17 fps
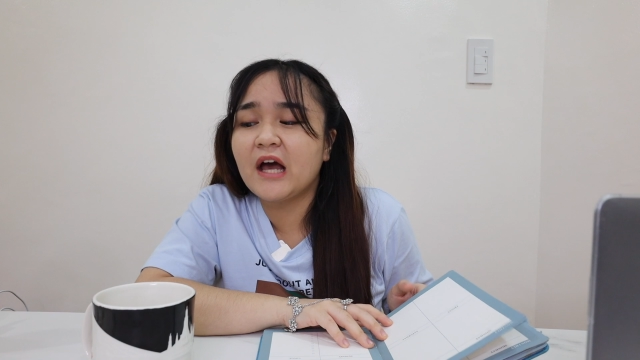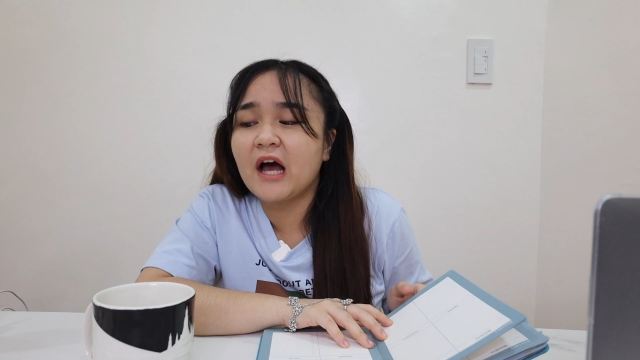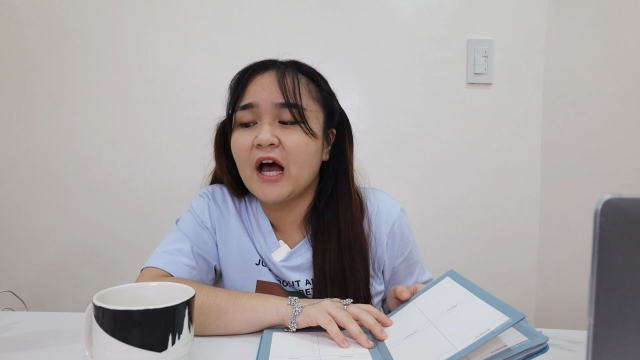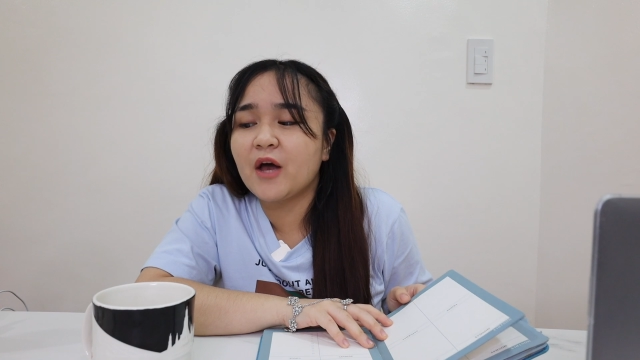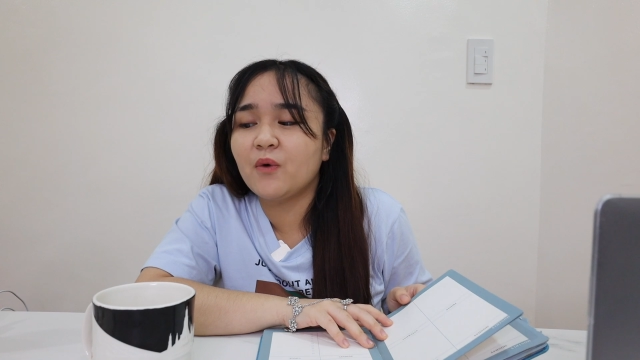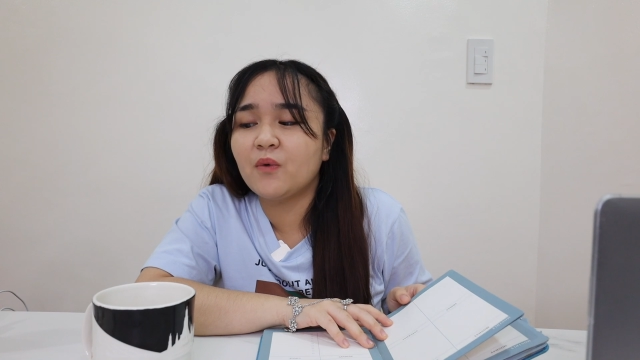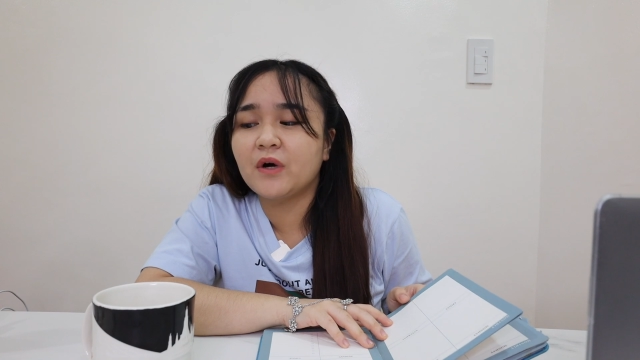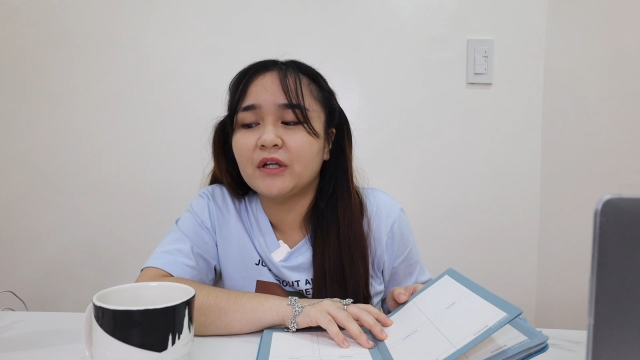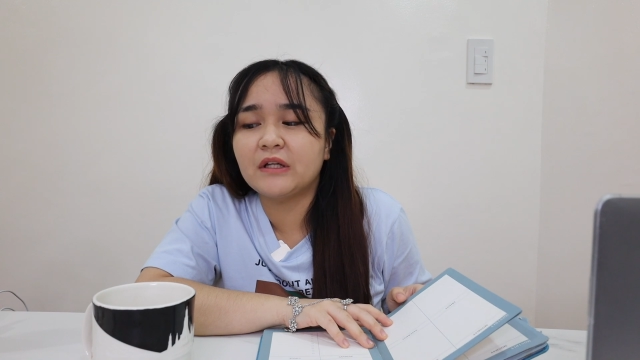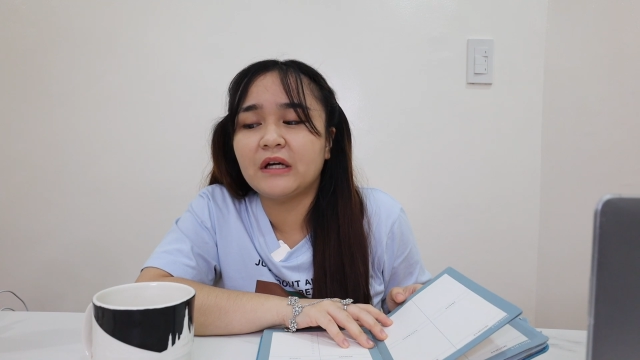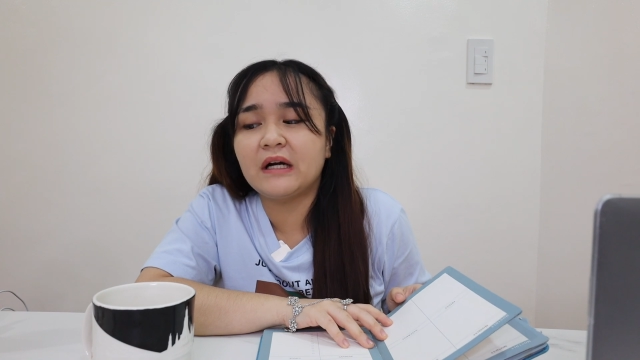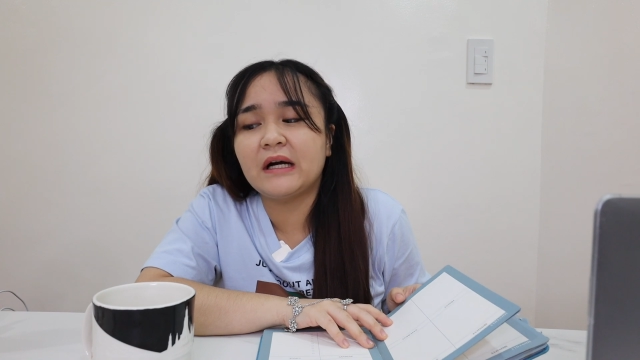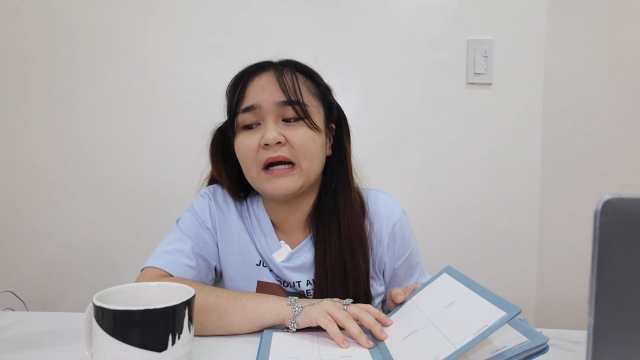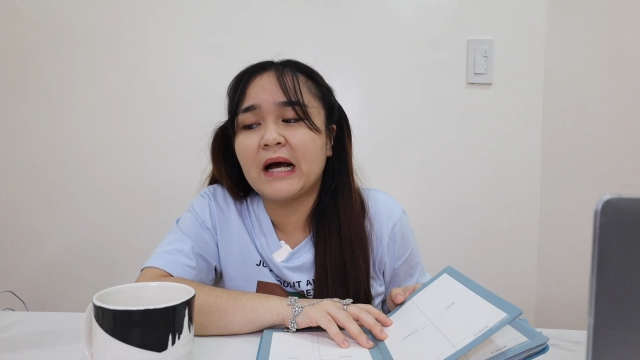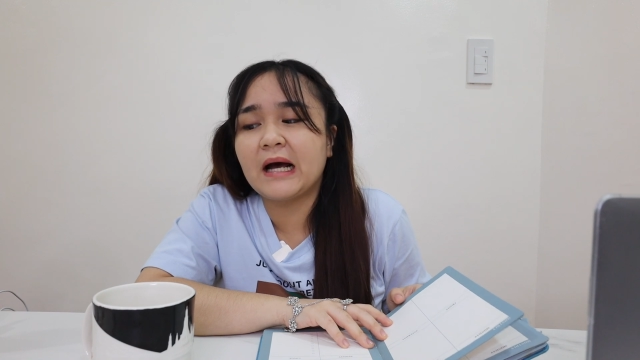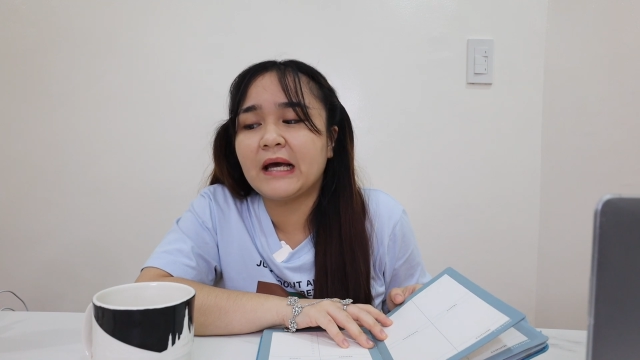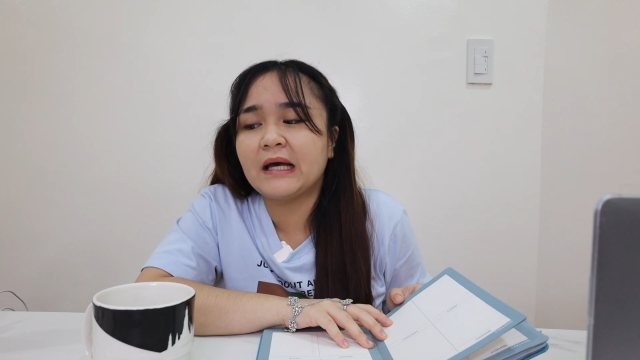I want
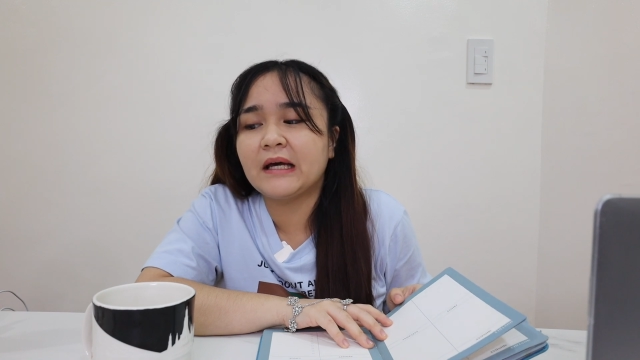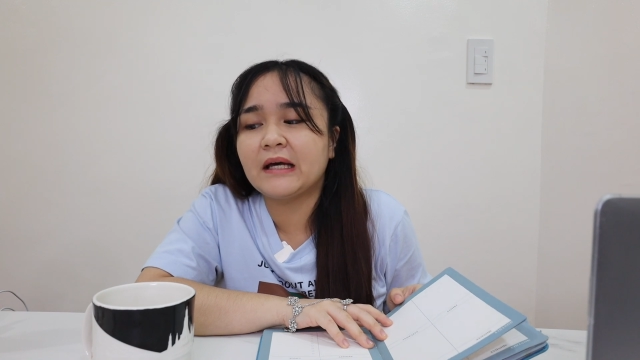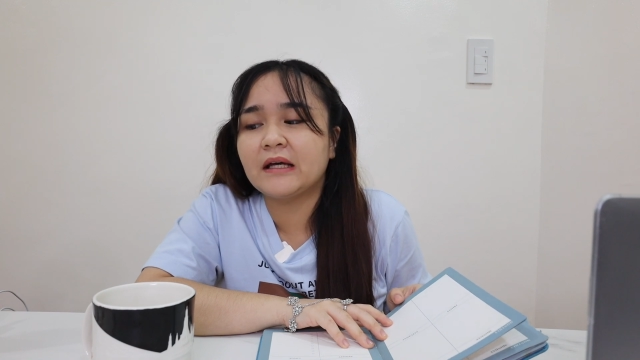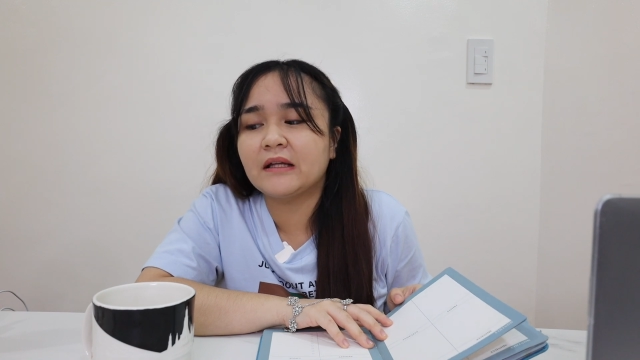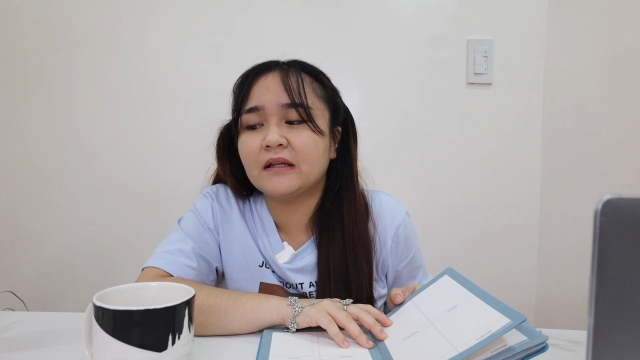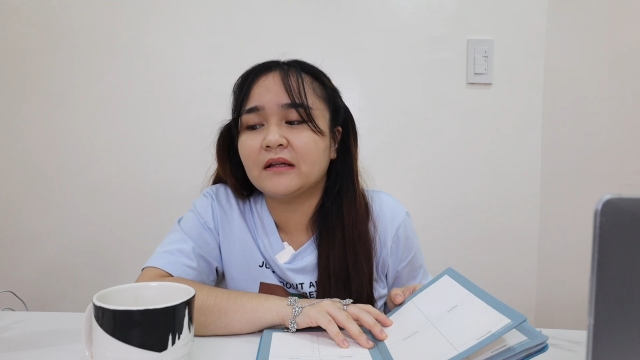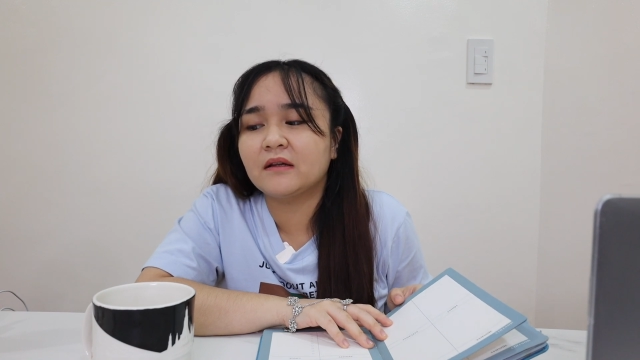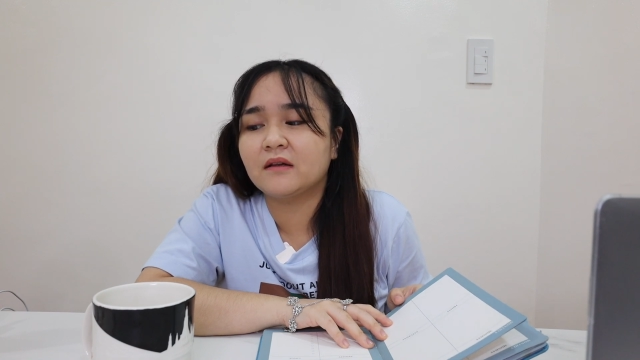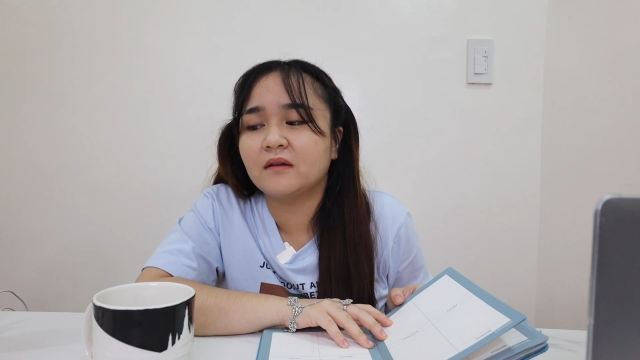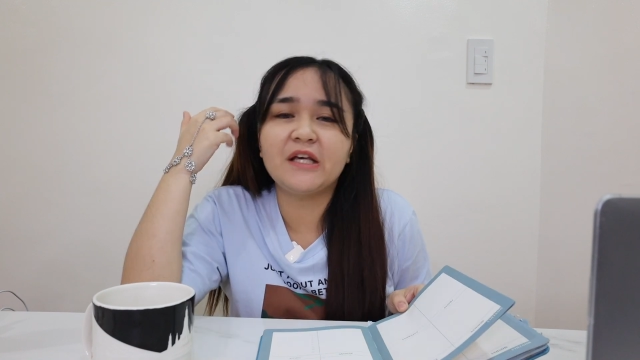to write